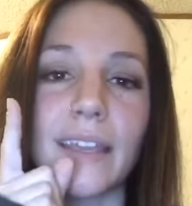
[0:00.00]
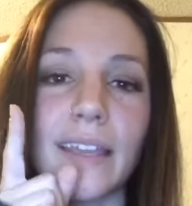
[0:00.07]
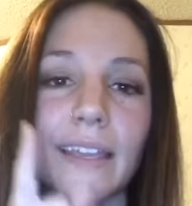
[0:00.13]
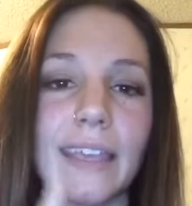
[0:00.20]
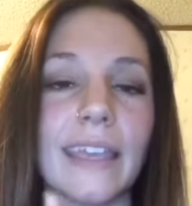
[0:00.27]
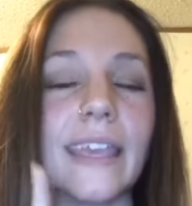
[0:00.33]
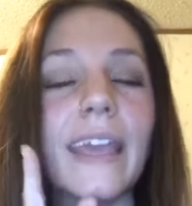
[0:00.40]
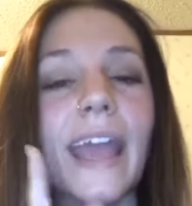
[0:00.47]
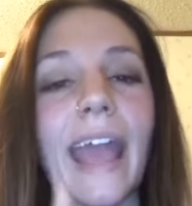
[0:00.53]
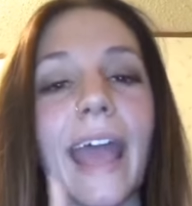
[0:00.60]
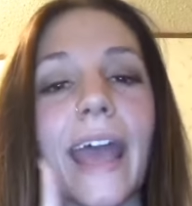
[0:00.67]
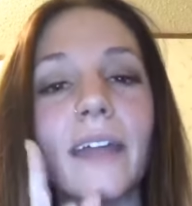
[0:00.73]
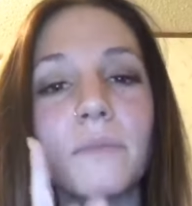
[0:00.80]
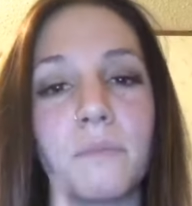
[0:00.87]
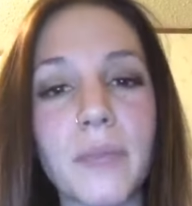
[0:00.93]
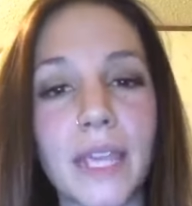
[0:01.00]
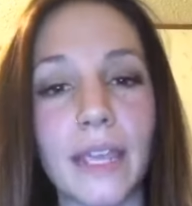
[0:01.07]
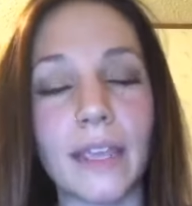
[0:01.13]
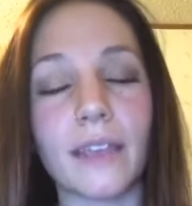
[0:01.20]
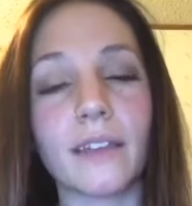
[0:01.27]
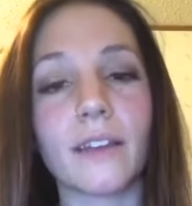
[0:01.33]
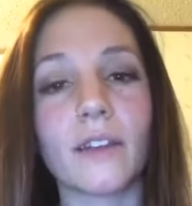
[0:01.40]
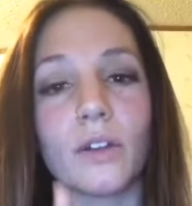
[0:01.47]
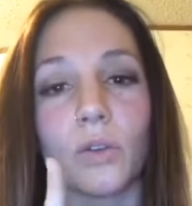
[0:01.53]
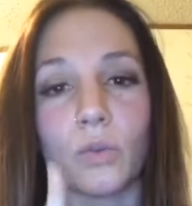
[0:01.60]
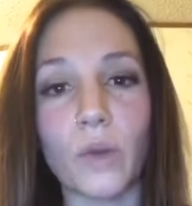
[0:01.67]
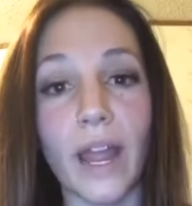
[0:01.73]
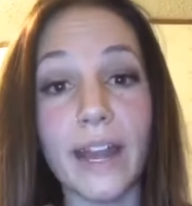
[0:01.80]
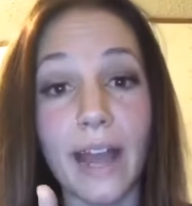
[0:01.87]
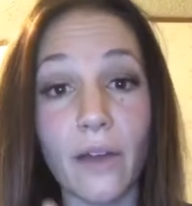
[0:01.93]
He had me
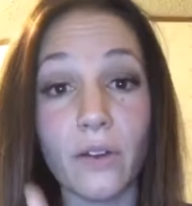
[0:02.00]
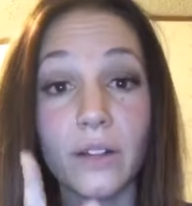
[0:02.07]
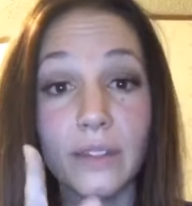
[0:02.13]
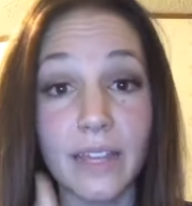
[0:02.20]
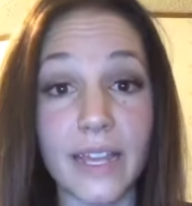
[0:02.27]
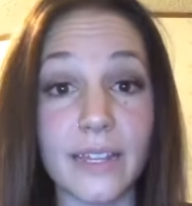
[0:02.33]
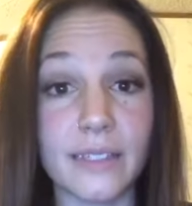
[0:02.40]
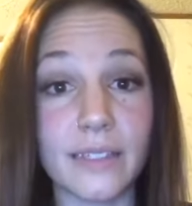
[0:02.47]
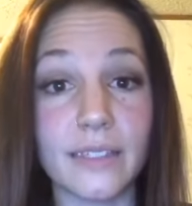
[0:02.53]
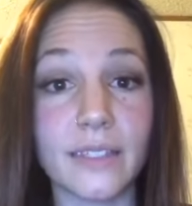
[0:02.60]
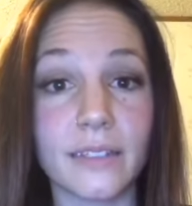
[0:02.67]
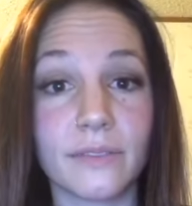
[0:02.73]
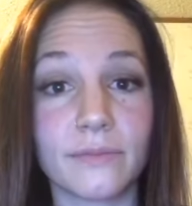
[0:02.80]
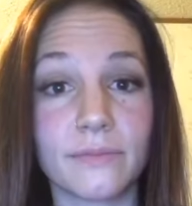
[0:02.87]
write out a list